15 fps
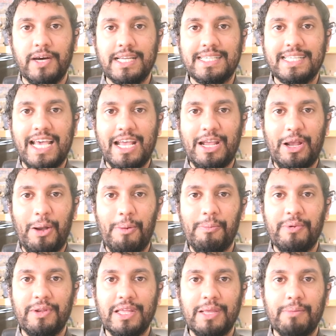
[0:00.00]
by tech
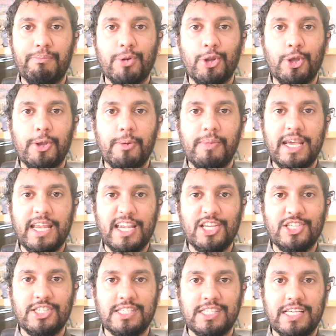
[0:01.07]
company Bloom
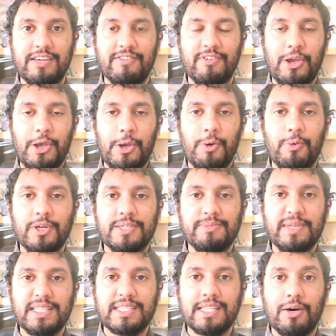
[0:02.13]
Initiative, which
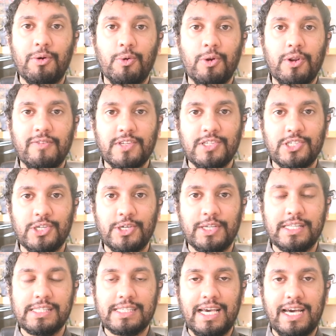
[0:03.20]
means that all of the
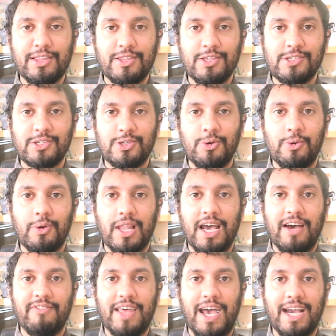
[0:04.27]
students and the school
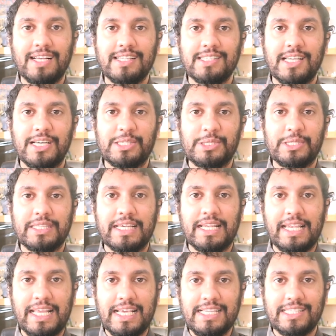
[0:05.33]
have access to the
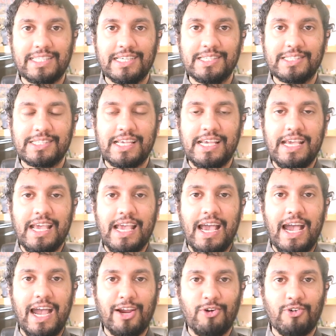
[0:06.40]
latest
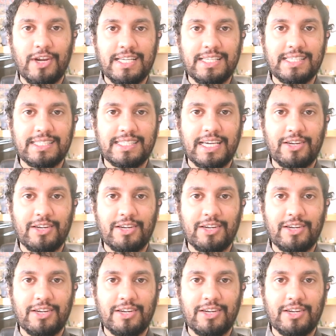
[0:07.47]
and greatest